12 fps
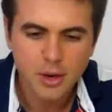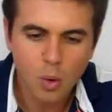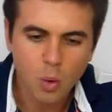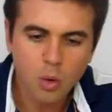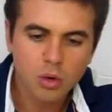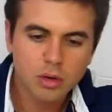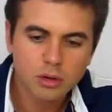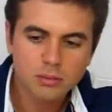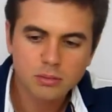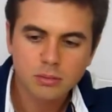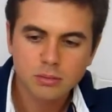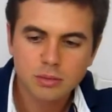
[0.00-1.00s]
or
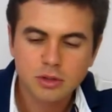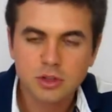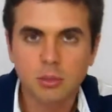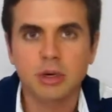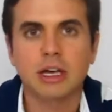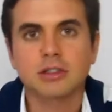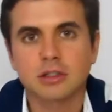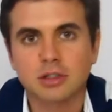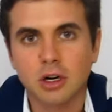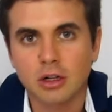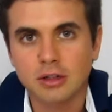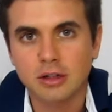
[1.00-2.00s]
someone else's
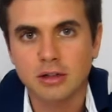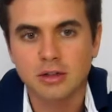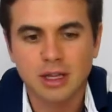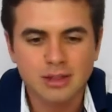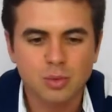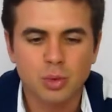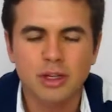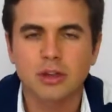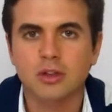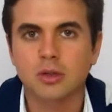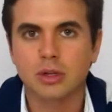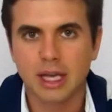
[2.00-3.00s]
content. That's really the
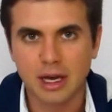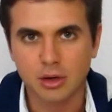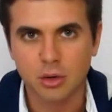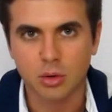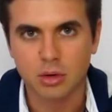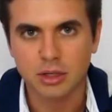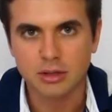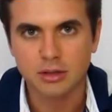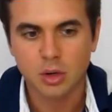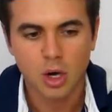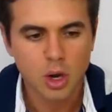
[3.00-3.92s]
2 categories.